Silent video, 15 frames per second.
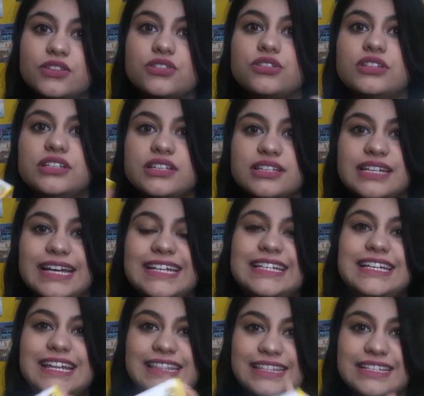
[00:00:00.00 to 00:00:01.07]
So this is
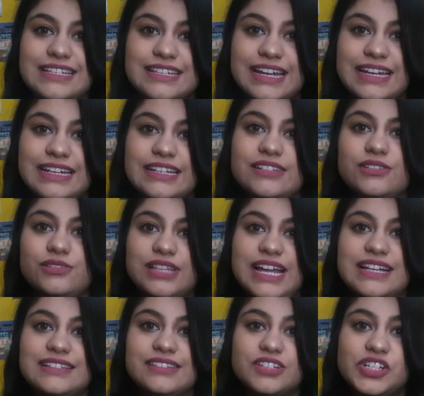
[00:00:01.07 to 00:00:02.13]
19 and this is 19, so
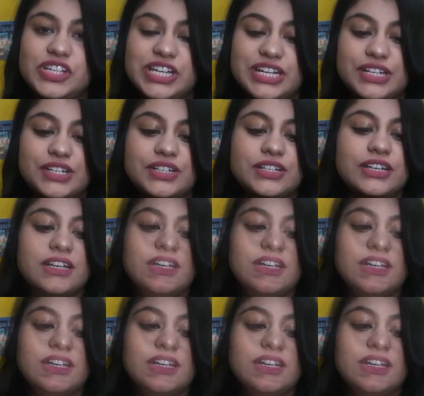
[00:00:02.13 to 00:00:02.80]
that is 38.